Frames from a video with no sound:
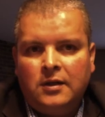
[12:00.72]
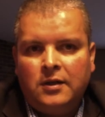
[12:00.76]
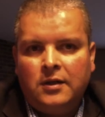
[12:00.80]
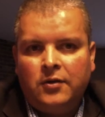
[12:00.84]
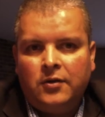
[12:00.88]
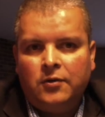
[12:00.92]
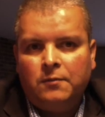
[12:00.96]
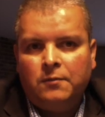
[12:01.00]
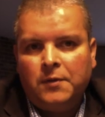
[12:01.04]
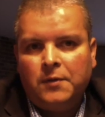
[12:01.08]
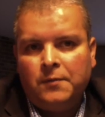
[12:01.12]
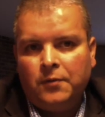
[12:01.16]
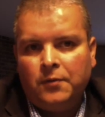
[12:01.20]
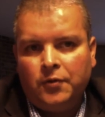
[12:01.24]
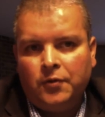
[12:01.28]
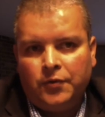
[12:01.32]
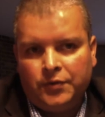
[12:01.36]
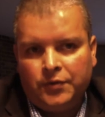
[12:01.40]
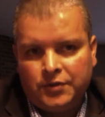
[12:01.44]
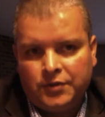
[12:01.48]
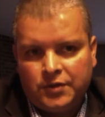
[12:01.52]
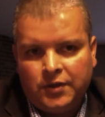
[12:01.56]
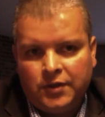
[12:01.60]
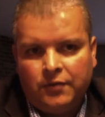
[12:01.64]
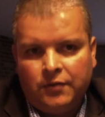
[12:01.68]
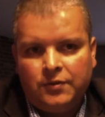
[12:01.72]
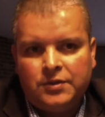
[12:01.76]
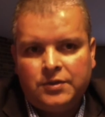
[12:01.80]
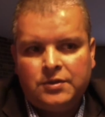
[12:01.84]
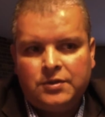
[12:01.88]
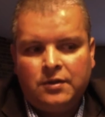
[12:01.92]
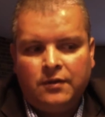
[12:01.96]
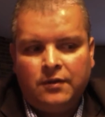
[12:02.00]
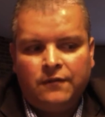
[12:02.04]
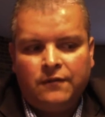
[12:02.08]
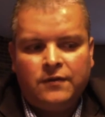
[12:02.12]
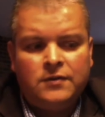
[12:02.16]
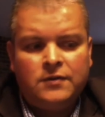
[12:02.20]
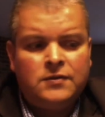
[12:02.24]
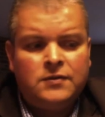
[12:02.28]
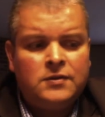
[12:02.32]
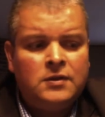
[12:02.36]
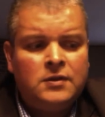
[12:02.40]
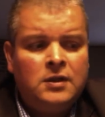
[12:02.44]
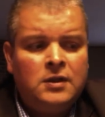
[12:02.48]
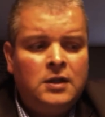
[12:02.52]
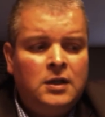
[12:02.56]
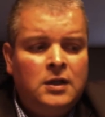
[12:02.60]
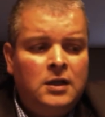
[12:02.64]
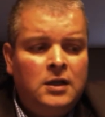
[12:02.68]
the good people don't distinguish the difference.
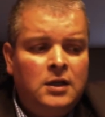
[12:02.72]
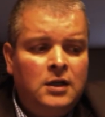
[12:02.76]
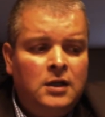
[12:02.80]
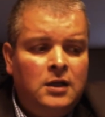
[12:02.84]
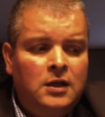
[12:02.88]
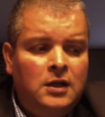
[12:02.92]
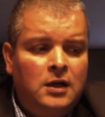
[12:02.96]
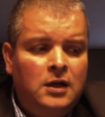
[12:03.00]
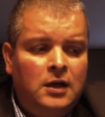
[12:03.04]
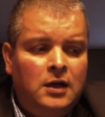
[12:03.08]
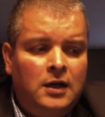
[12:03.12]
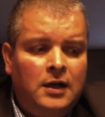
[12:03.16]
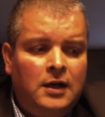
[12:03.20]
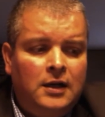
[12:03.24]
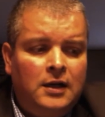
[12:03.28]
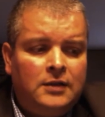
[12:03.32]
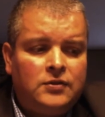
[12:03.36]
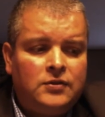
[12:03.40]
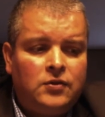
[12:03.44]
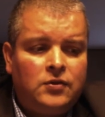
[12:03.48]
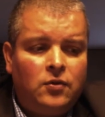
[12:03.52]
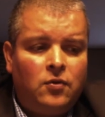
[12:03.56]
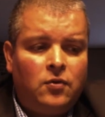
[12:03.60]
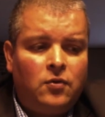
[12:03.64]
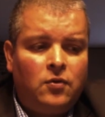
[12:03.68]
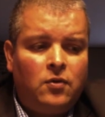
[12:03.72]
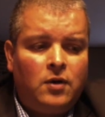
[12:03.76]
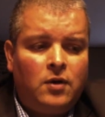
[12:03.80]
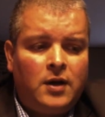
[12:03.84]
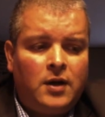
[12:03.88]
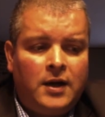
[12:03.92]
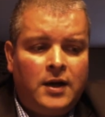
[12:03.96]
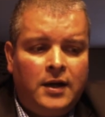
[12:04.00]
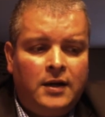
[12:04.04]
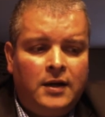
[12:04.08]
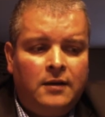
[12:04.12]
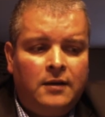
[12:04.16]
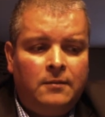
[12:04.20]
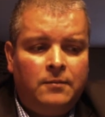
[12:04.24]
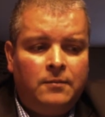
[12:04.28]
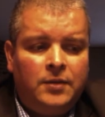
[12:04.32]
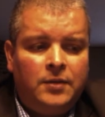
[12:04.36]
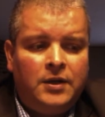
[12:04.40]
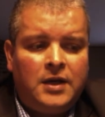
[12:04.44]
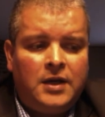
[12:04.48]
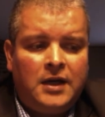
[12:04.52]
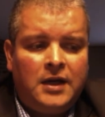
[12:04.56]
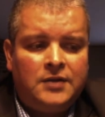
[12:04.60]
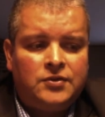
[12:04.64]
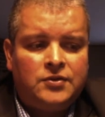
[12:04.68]
So kind of be
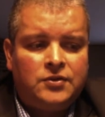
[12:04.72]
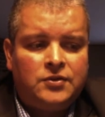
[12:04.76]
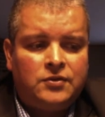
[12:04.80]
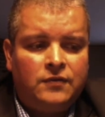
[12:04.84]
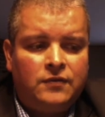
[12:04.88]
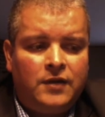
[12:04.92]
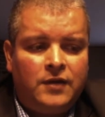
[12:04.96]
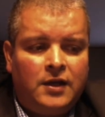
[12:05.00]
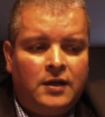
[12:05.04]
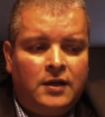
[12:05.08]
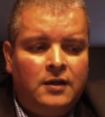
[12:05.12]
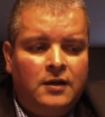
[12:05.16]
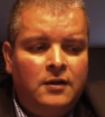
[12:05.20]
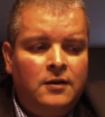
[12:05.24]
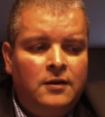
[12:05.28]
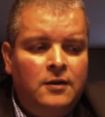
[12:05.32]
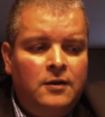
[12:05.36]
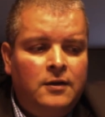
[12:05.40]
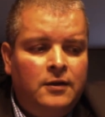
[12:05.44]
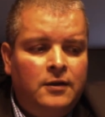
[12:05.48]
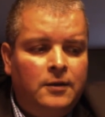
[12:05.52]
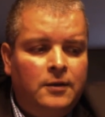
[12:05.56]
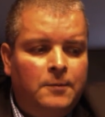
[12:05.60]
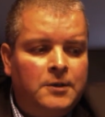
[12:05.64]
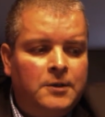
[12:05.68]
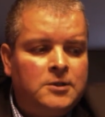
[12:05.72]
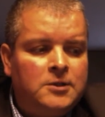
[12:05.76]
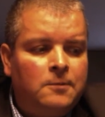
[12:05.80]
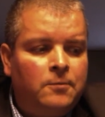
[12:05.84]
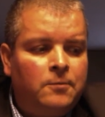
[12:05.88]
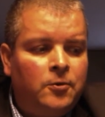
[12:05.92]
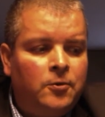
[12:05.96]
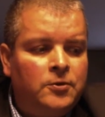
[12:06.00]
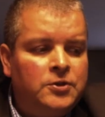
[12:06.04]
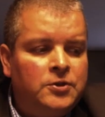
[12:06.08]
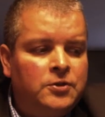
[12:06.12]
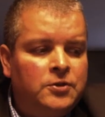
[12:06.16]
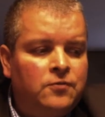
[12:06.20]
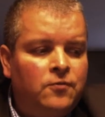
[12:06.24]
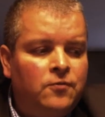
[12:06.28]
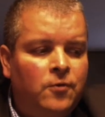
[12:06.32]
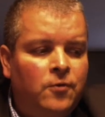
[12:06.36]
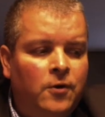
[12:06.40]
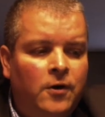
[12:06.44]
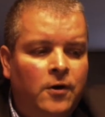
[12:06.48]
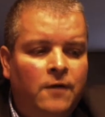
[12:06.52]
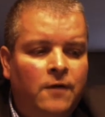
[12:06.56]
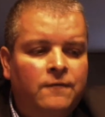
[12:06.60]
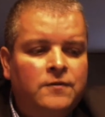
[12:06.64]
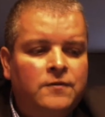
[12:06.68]
conscious of that. The best approaches for
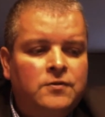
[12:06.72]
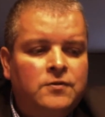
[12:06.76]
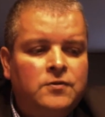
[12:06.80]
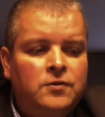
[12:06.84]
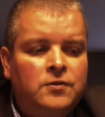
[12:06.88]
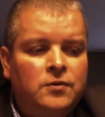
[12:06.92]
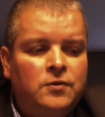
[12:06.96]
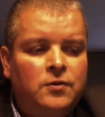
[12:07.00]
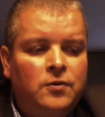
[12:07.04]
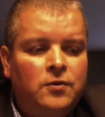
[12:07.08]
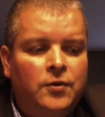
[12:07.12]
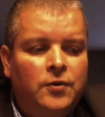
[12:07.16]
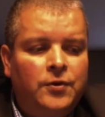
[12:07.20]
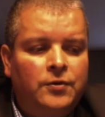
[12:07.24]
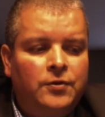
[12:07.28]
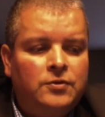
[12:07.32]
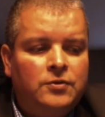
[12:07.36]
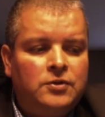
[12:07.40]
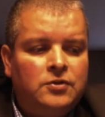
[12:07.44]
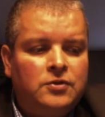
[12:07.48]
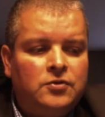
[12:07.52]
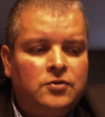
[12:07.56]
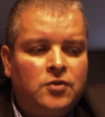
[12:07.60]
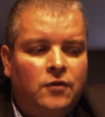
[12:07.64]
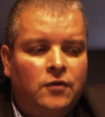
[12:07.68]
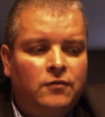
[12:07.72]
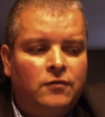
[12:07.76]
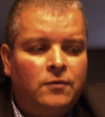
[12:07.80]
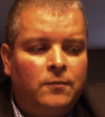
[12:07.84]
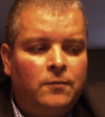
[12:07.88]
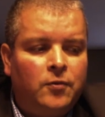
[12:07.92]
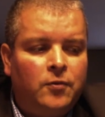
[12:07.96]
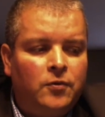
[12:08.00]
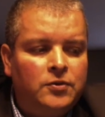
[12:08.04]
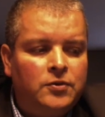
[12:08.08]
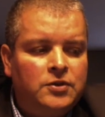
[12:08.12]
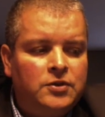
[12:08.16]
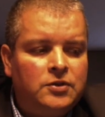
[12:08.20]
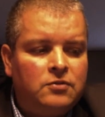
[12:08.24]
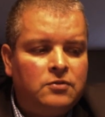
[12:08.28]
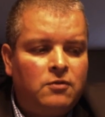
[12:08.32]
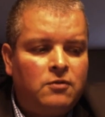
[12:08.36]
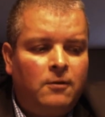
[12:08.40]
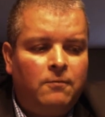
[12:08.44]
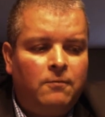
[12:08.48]
an officer who uses soft approaches: crime